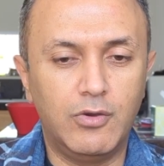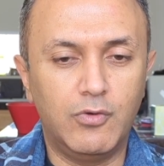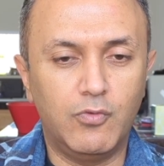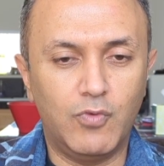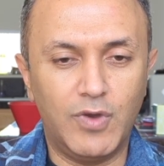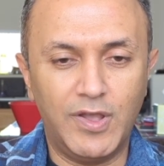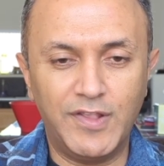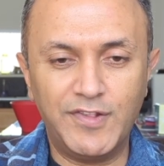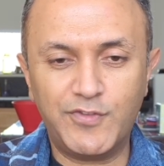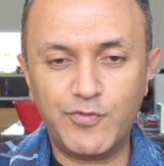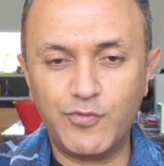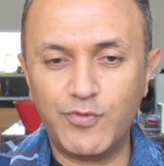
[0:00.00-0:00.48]

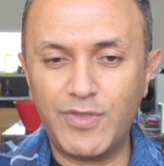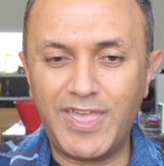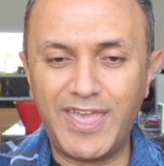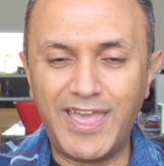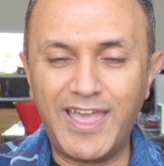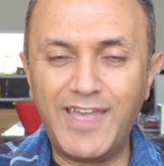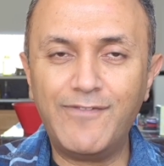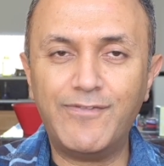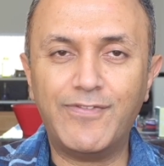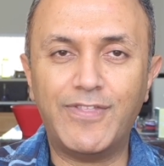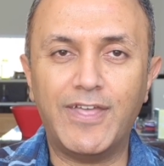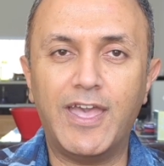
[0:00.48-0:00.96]
Once we
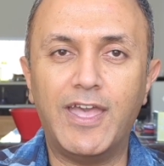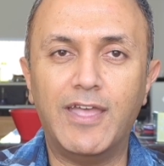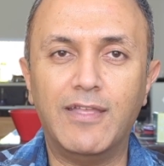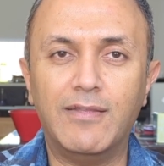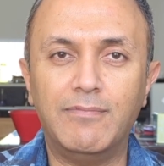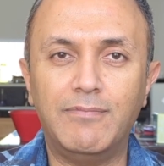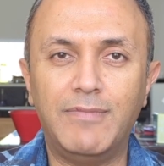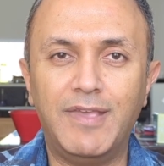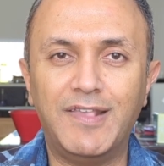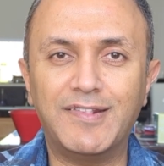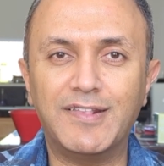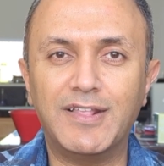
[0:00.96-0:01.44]
have
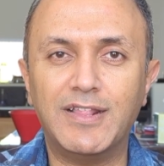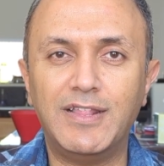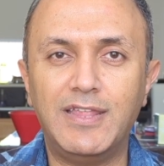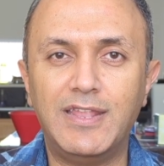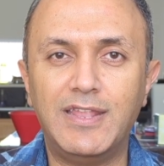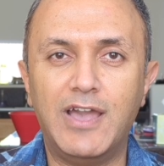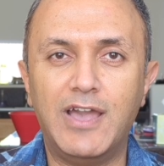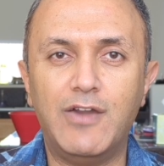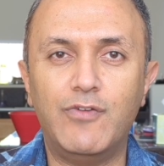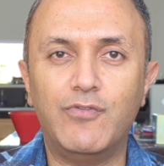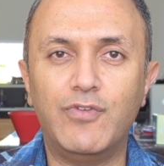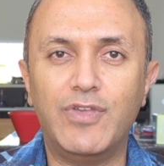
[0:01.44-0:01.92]
that, basically
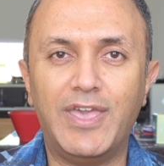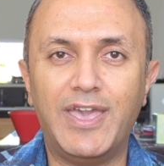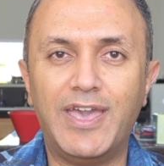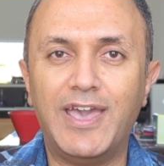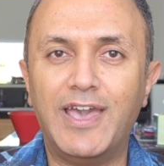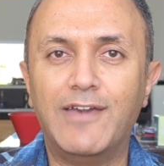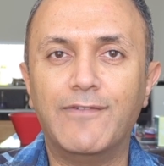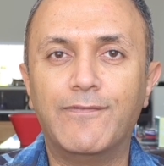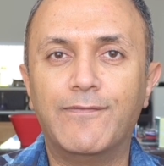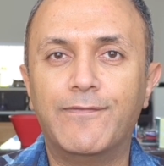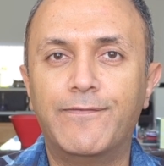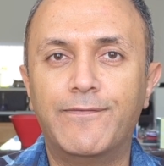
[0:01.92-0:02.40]
we
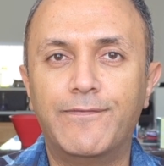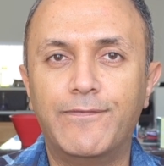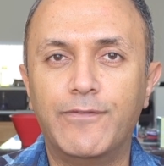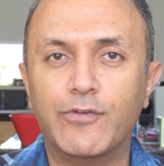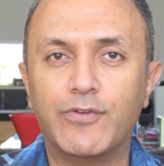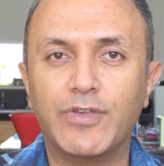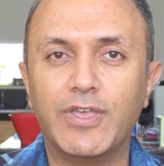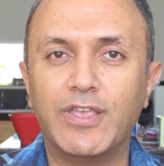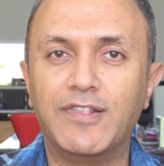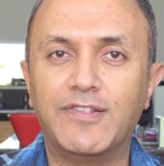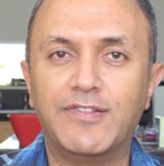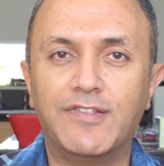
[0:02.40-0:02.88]
have,
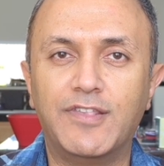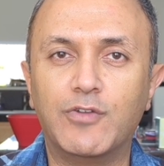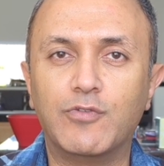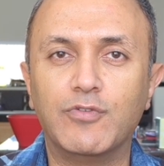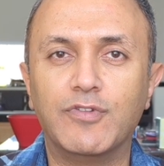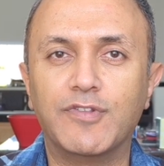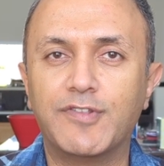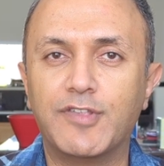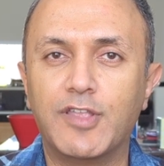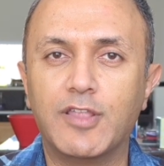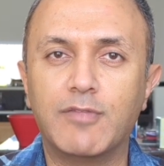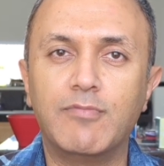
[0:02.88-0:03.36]
okay,
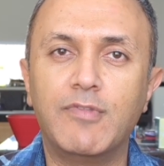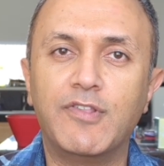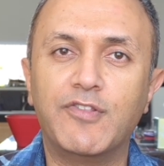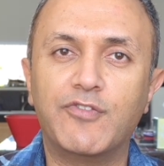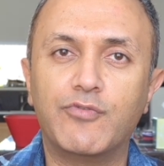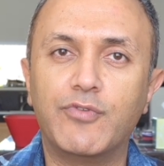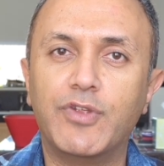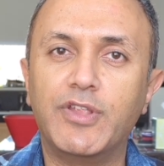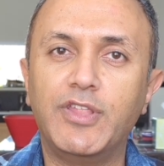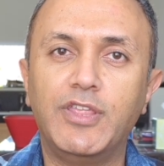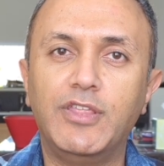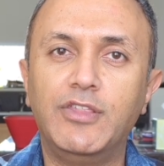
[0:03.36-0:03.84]
SQL
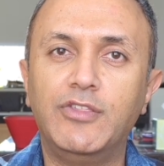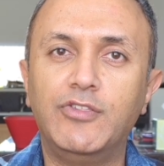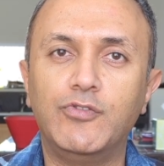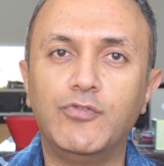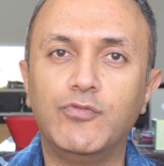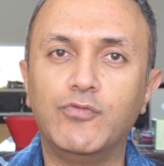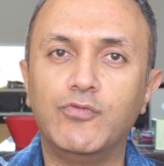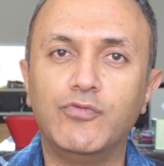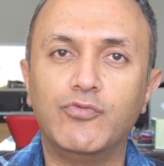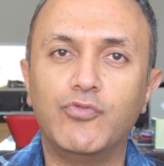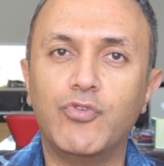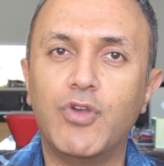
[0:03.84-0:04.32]
statements ready
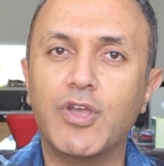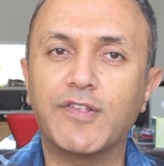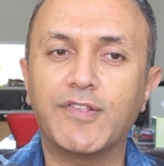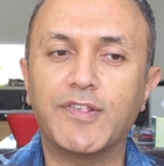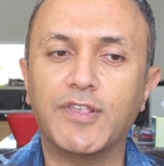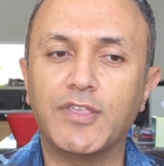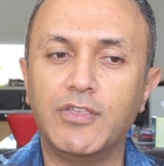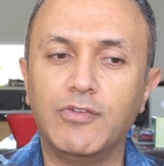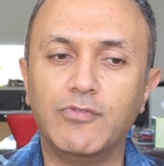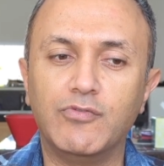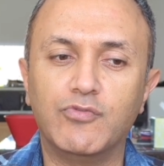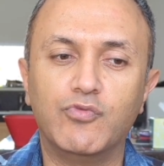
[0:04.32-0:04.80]
to
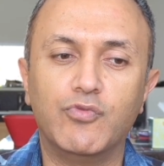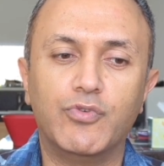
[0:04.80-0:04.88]
execute.